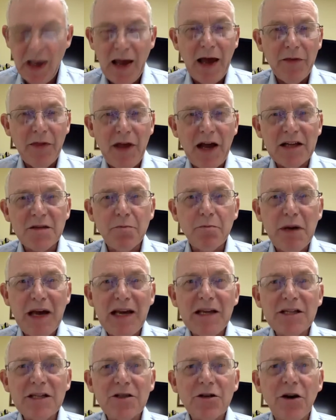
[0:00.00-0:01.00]
And that's
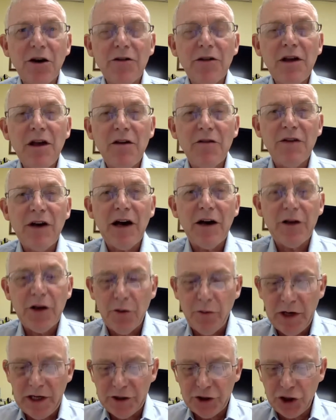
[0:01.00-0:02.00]
based on the
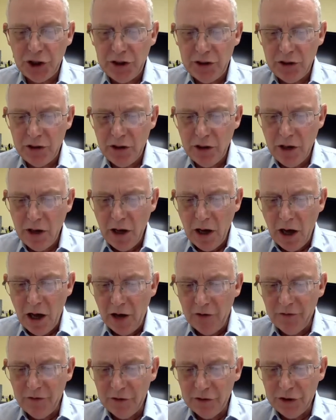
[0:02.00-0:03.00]
evaluation
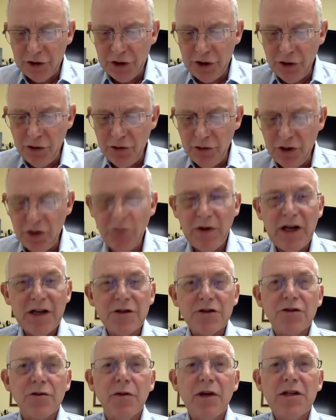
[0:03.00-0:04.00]
of 2 new
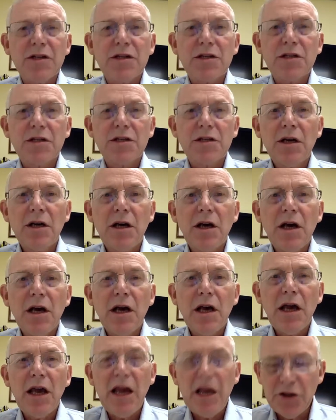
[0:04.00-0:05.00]
instruments,
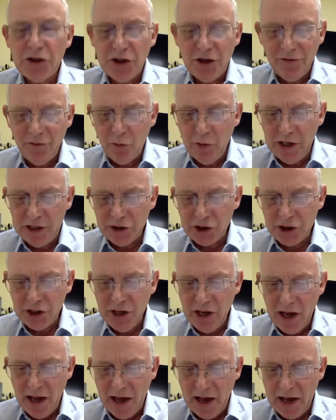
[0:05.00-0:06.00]
each of which
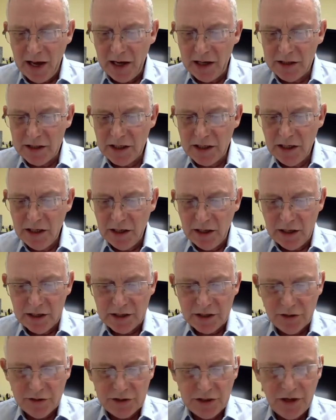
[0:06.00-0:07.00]
has a
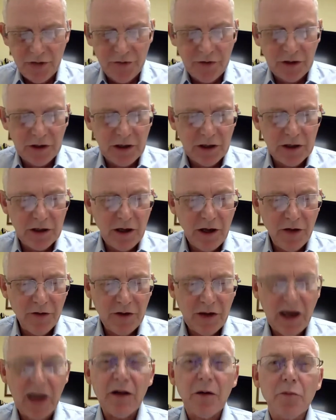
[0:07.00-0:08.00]
certificate of
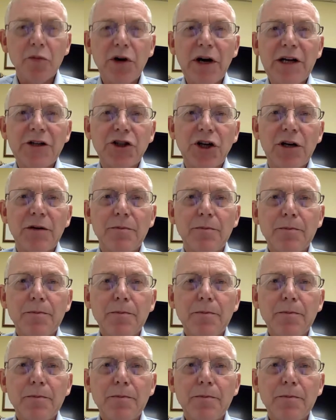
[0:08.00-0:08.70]
calibration.